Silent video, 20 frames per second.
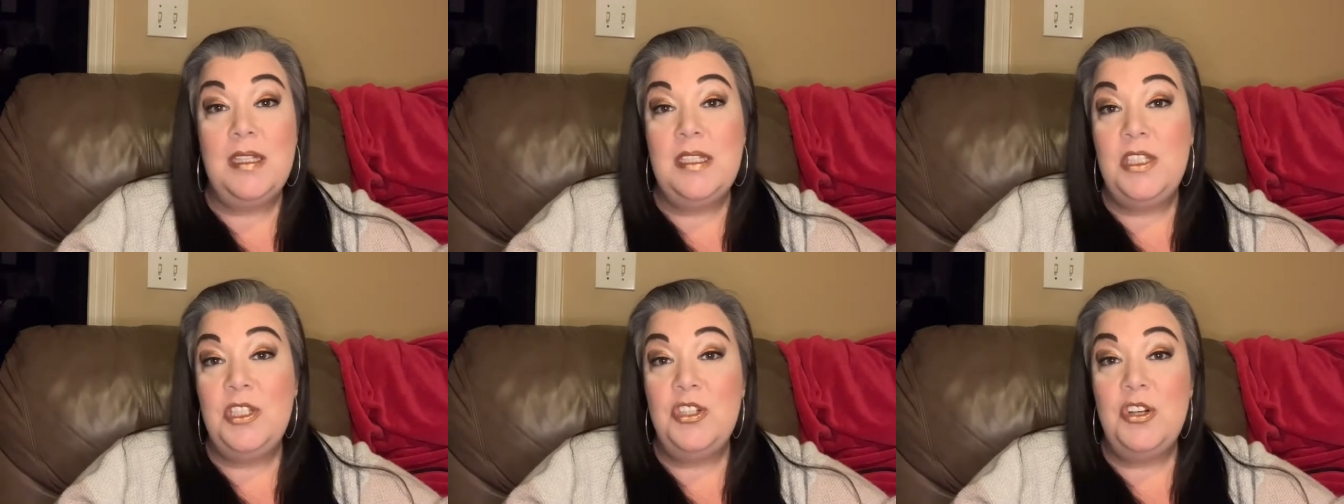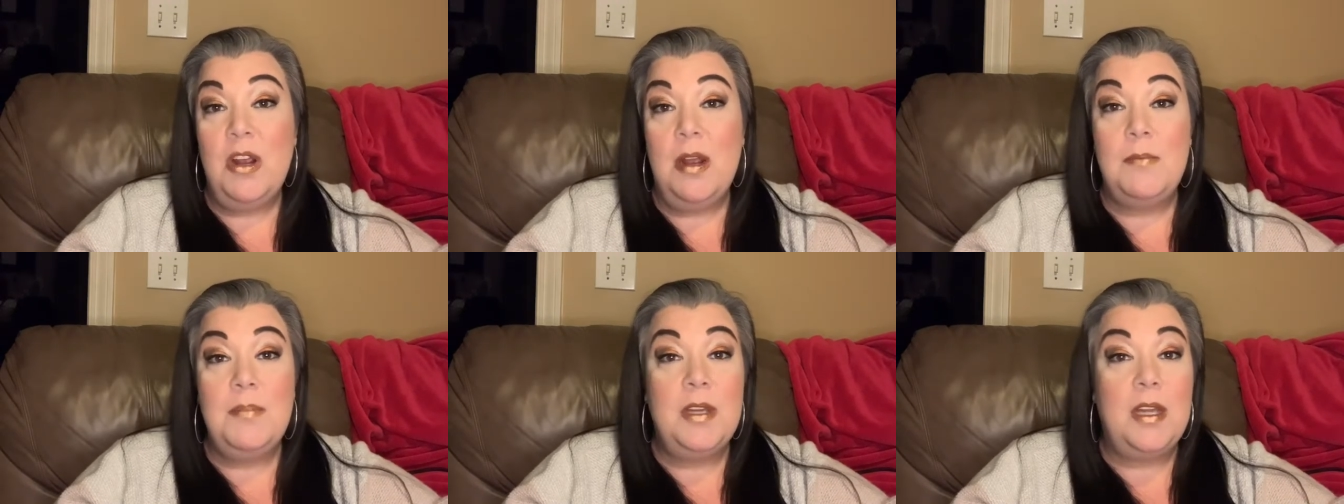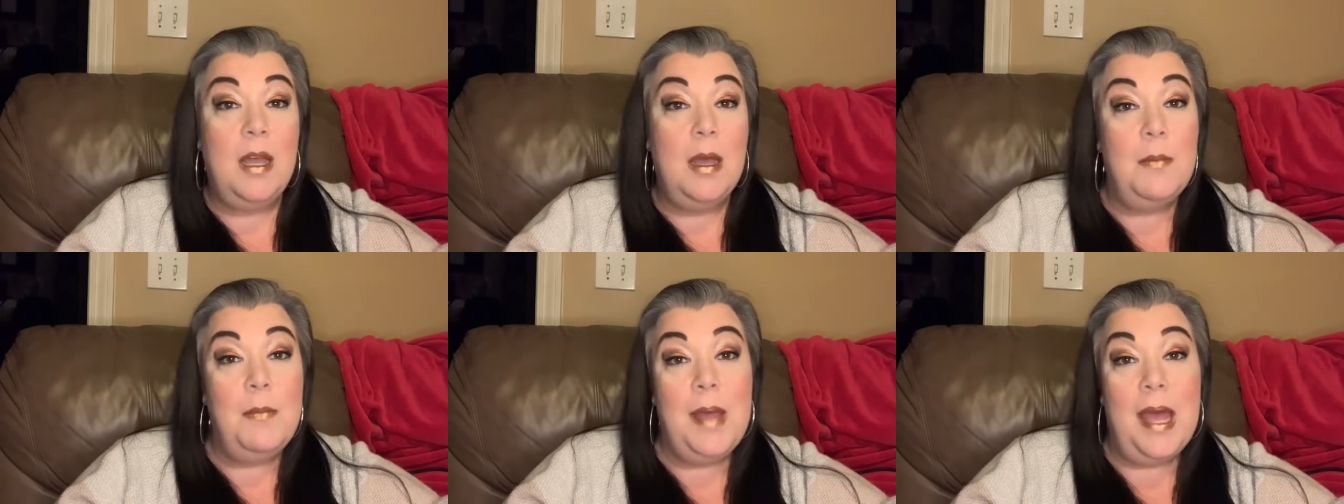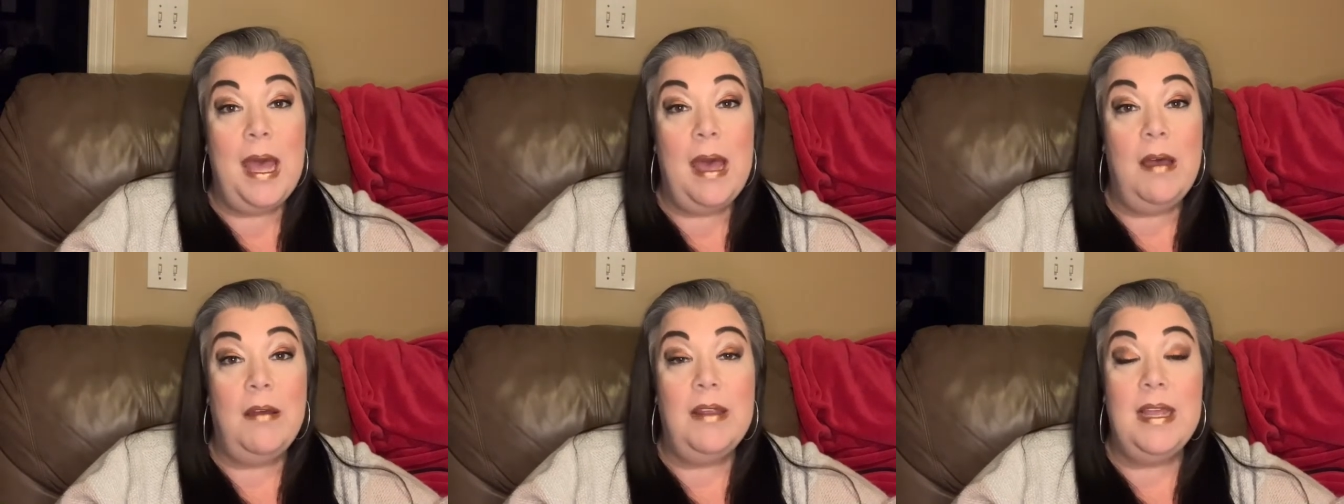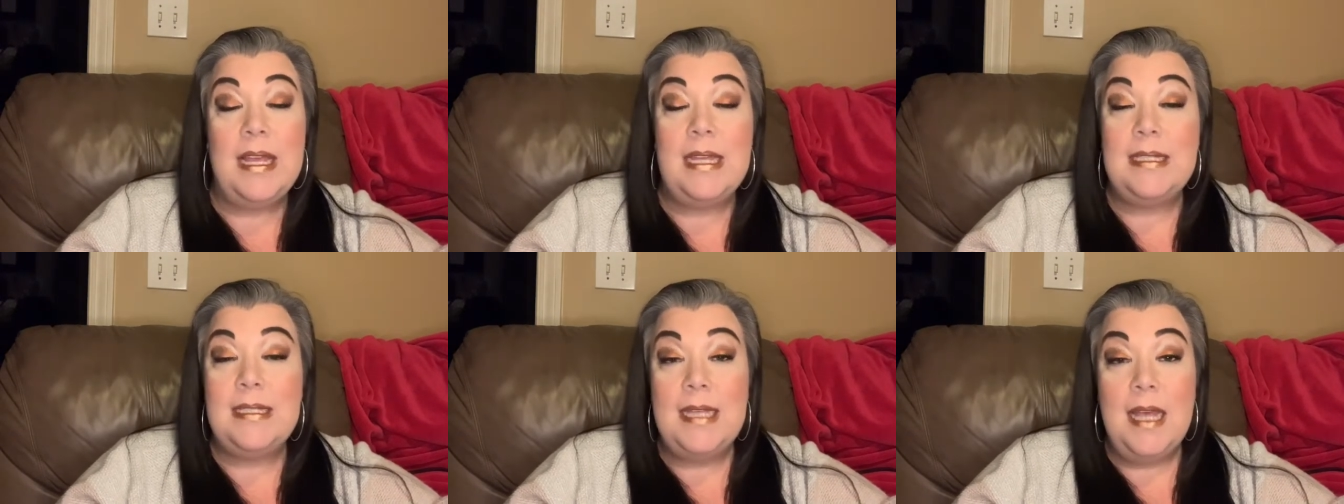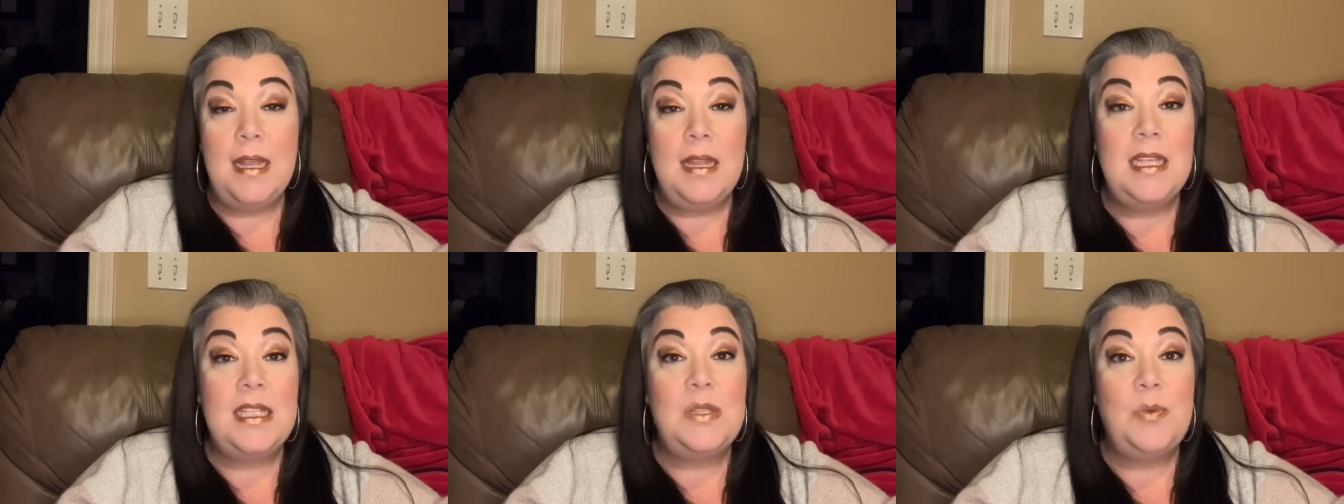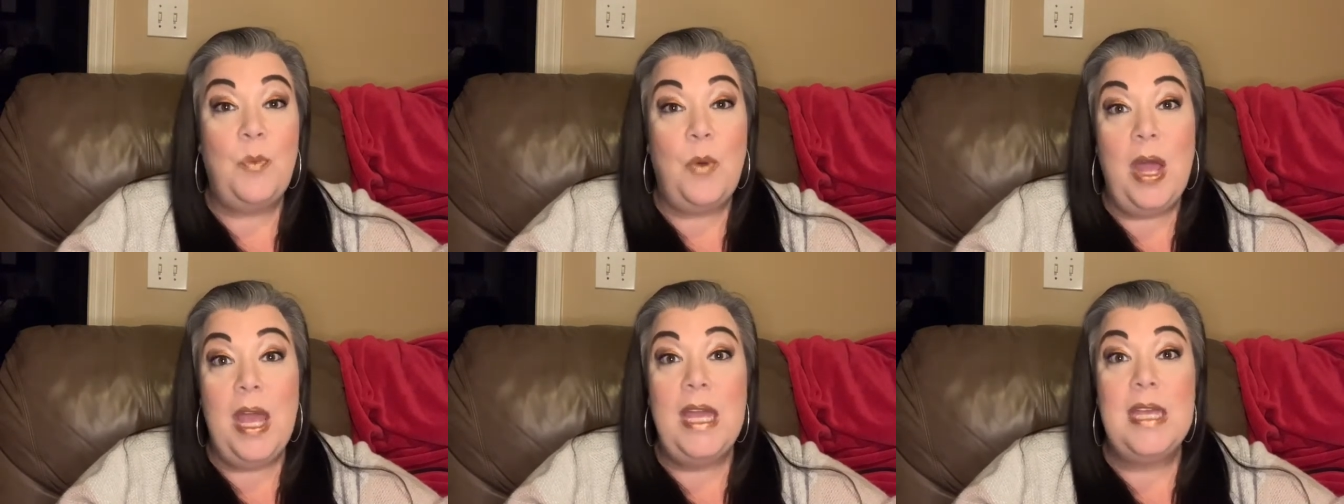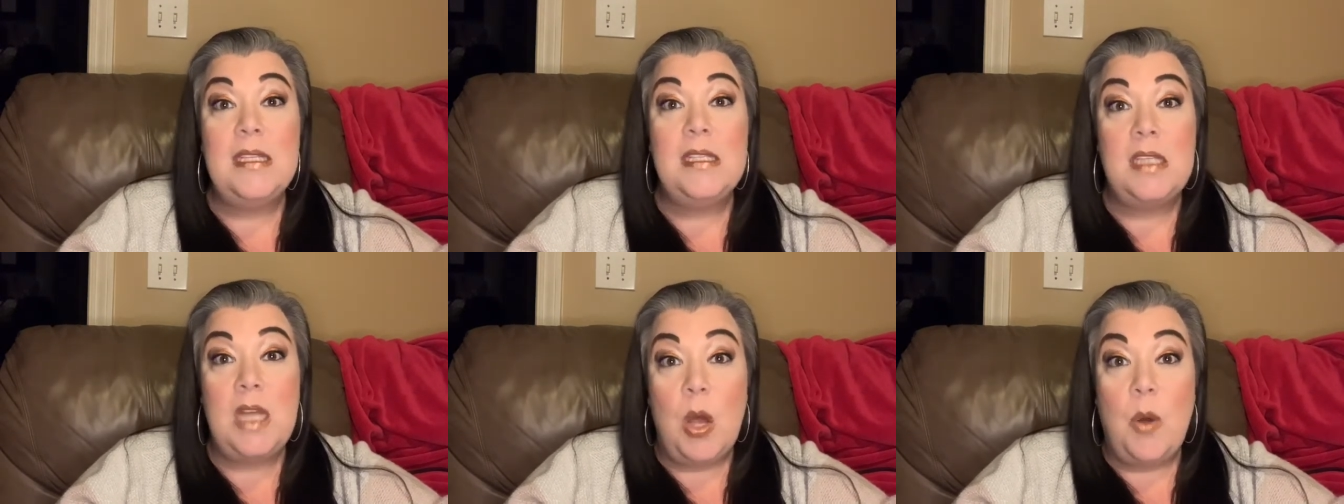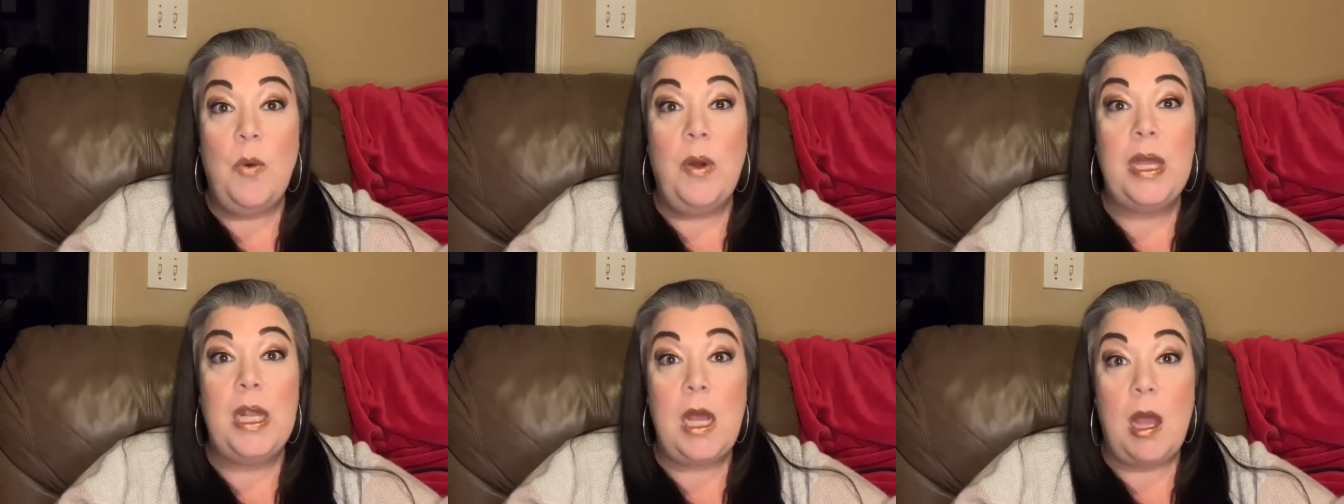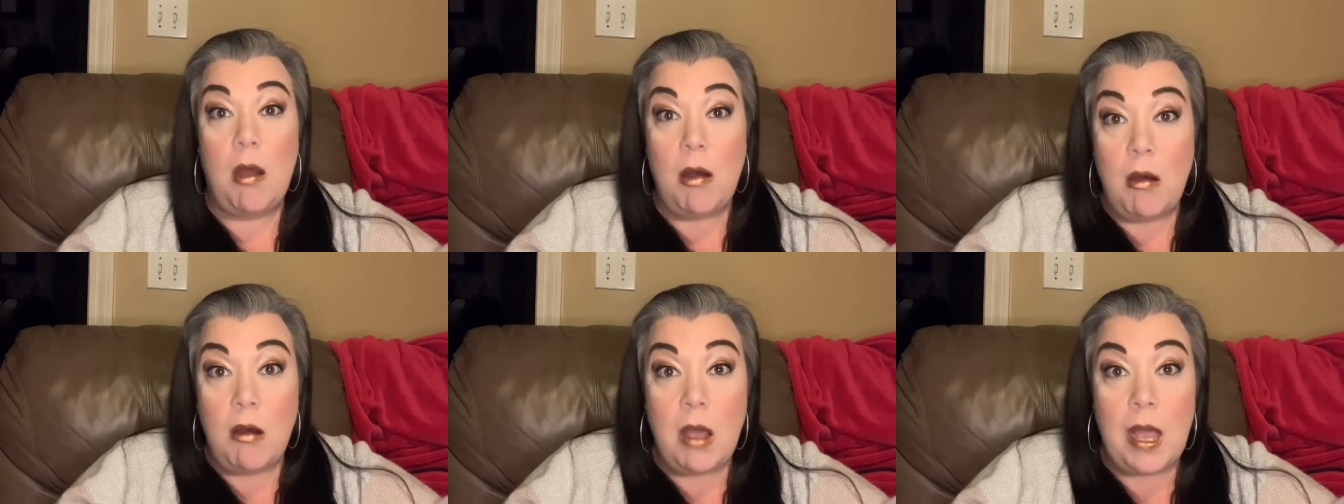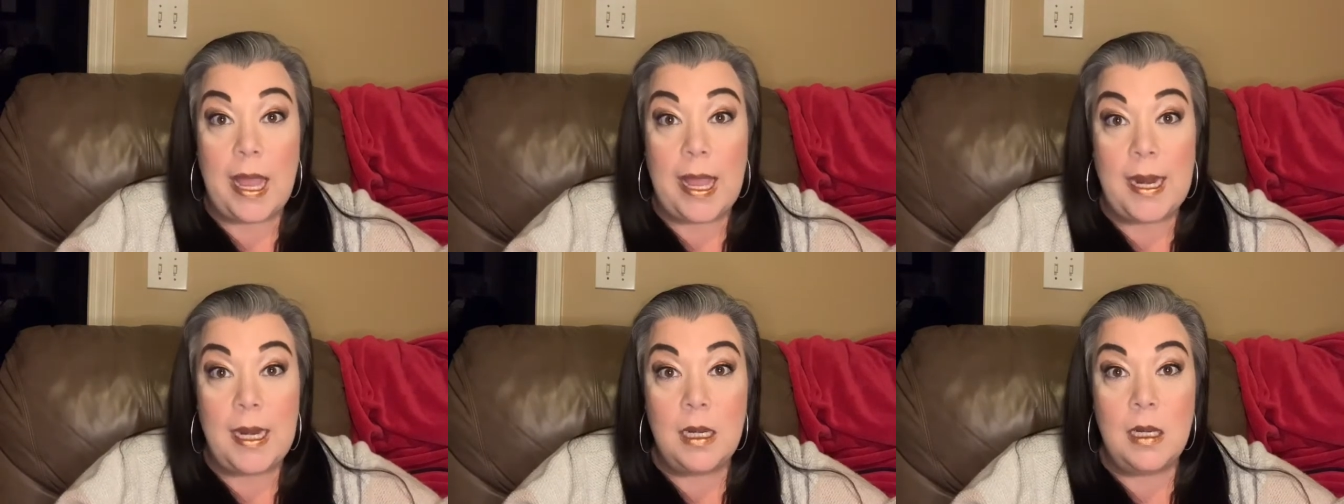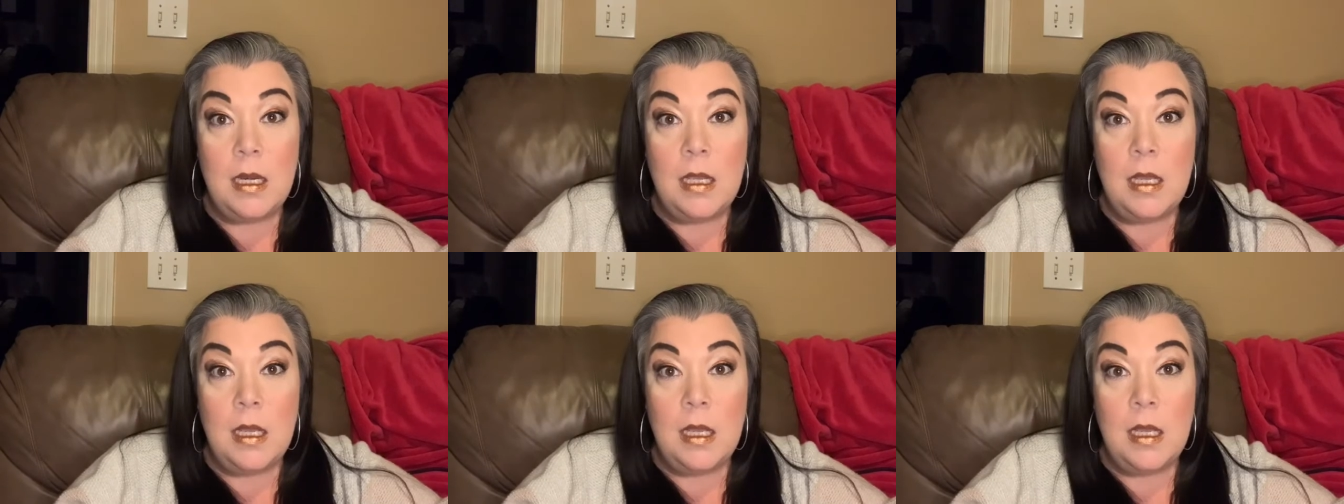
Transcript: Charm to come out and tell us what is going on.